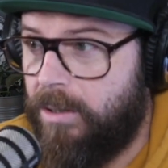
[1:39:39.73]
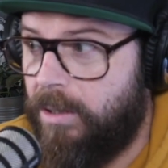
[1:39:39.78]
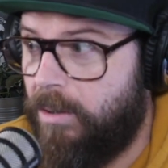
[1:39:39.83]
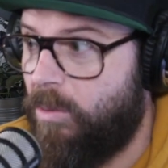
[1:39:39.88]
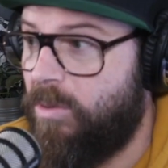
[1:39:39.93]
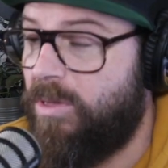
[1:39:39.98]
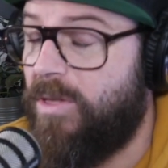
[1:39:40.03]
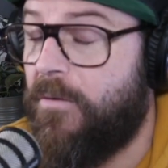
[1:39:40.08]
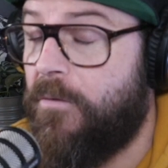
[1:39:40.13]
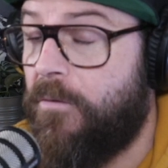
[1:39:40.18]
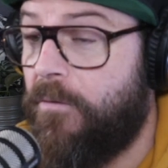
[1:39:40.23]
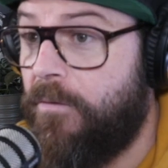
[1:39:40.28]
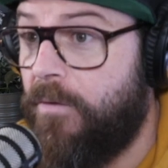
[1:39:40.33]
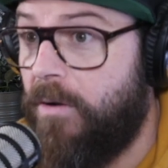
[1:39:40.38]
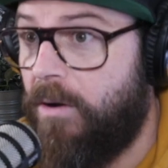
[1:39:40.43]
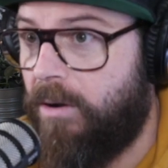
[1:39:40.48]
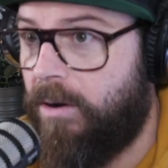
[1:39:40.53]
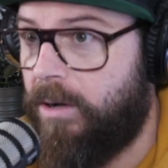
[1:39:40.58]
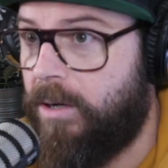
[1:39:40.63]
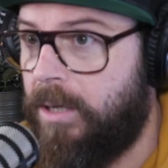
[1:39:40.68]
What the
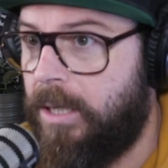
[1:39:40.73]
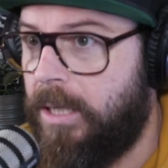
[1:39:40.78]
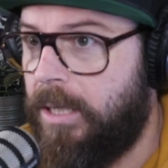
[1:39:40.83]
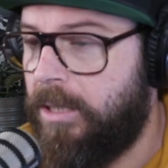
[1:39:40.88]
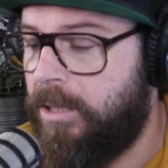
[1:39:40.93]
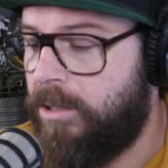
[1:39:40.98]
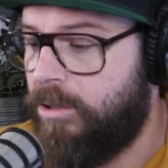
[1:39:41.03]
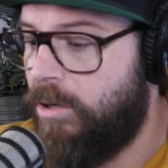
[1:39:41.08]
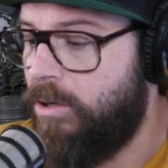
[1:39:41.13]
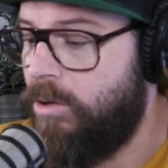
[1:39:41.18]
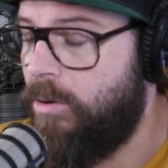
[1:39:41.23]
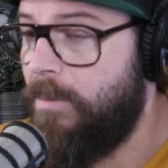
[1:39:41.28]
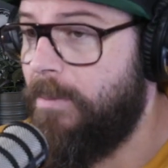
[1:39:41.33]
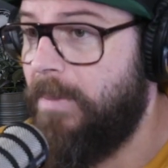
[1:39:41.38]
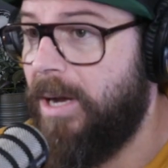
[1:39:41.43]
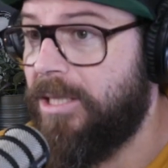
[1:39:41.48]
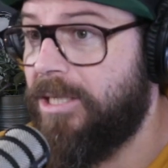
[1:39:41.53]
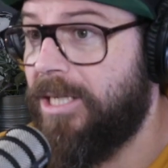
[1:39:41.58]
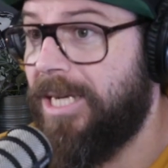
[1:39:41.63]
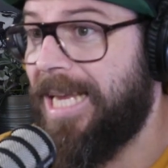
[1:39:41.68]
fuck? So you
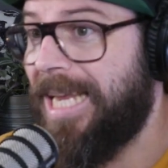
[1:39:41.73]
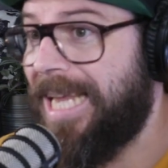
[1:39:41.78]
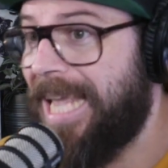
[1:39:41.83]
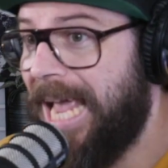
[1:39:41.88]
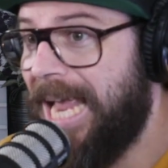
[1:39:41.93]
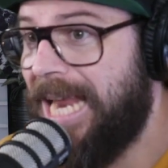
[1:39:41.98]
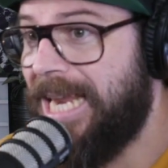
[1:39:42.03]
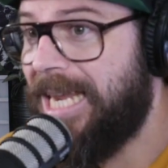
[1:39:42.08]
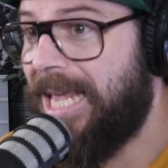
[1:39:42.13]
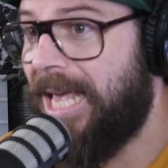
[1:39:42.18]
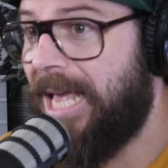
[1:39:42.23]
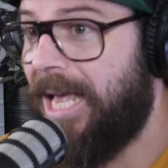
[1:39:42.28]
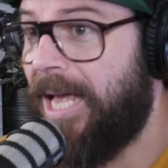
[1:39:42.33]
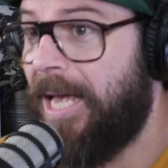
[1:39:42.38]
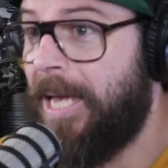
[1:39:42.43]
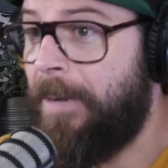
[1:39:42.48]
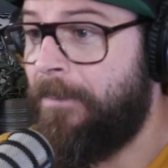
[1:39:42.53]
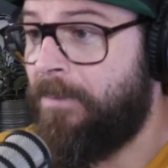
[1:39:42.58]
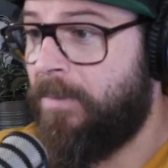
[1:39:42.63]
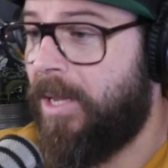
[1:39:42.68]
imagine getting there,
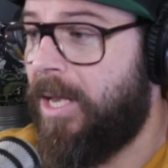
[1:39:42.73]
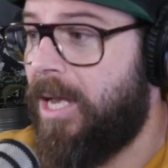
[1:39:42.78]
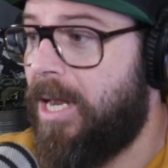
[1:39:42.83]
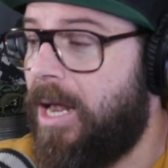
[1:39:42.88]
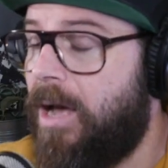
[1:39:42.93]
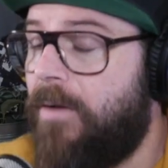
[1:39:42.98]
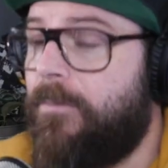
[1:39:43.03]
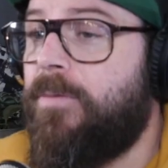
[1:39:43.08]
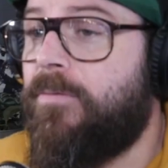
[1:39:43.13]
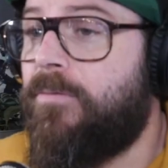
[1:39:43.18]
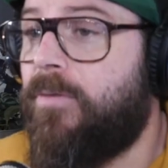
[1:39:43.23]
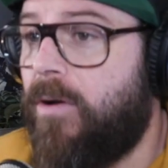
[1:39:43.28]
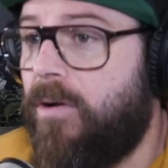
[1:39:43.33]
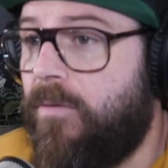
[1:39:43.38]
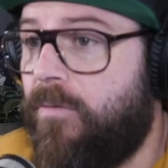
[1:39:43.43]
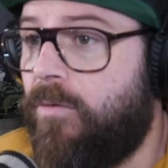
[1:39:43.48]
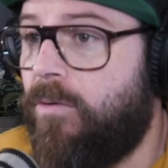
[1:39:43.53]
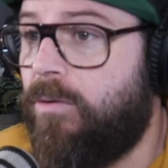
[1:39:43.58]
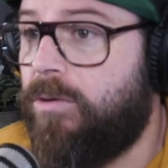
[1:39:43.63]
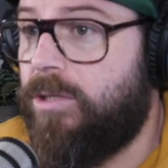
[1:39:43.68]
and I've been very
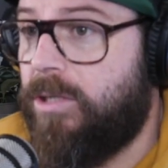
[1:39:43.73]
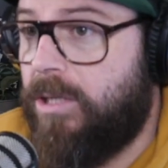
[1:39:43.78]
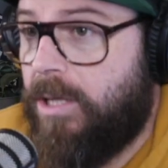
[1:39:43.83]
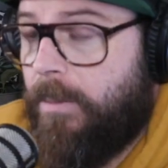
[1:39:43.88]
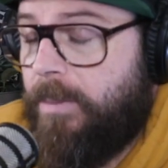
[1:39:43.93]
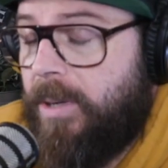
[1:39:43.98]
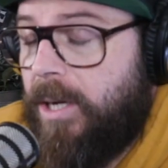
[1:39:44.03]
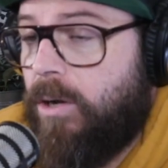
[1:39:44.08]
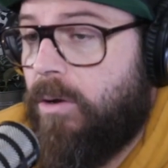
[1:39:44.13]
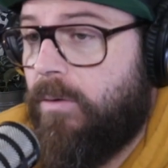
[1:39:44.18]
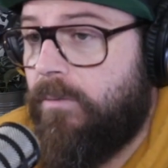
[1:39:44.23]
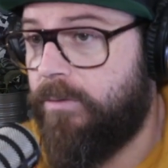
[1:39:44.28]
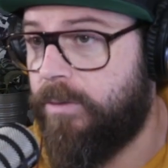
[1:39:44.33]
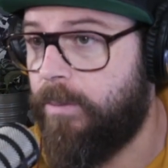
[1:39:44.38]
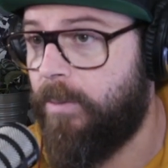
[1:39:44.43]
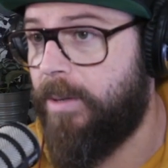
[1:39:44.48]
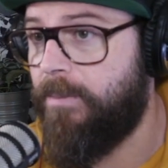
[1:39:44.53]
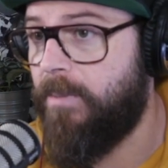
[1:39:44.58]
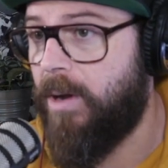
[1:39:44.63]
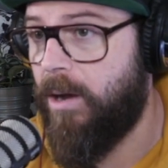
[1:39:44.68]
fortunate that I've been
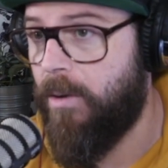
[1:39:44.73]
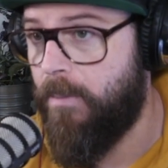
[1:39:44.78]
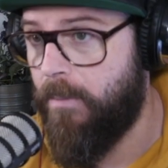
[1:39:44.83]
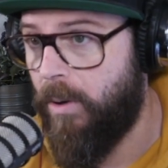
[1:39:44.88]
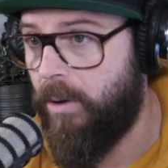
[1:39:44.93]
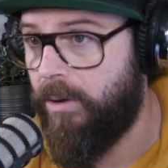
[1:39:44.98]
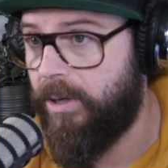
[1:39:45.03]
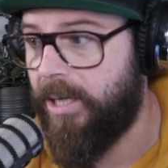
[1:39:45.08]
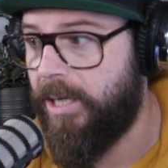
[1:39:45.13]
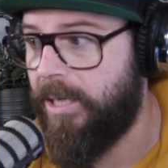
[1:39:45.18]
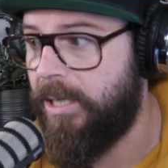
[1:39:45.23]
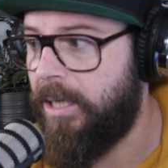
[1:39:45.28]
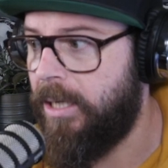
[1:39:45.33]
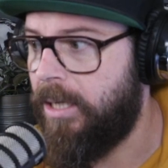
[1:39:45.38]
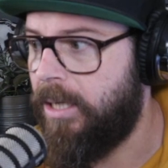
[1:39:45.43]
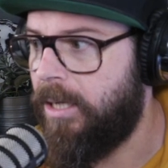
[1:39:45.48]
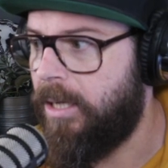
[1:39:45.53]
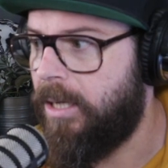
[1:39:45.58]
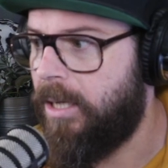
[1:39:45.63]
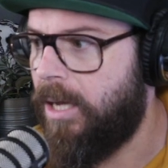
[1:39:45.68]
comfortable in my own body.
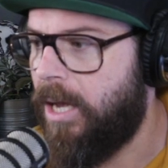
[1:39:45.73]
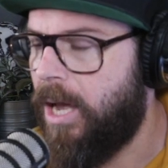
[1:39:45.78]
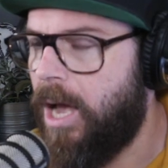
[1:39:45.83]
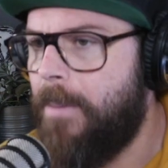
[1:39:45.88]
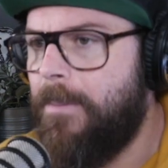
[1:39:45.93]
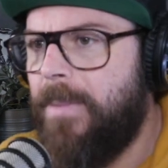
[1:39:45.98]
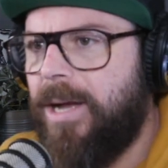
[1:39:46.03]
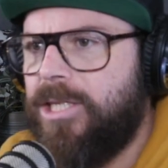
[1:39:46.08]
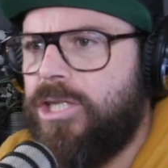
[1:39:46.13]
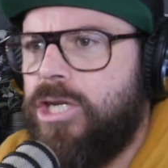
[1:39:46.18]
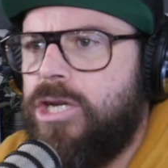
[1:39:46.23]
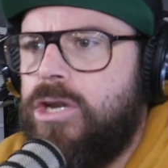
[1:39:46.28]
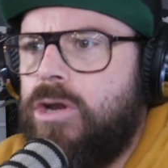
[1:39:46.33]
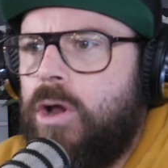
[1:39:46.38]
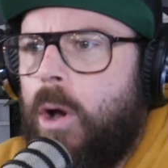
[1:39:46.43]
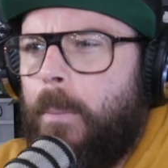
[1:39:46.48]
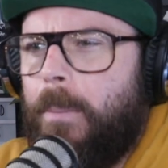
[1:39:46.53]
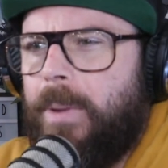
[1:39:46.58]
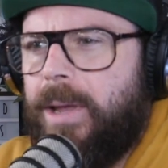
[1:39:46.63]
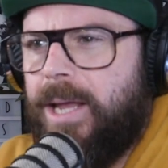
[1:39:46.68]
Yeah. Imagine
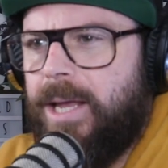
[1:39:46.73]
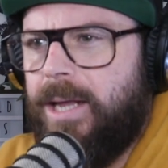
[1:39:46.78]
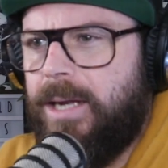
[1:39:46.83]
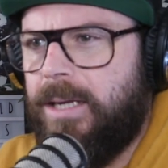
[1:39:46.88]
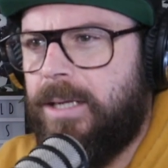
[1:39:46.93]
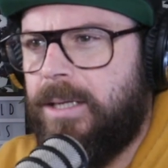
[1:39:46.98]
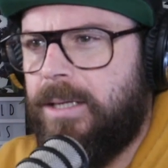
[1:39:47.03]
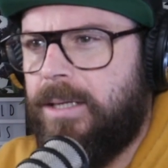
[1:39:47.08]
not being.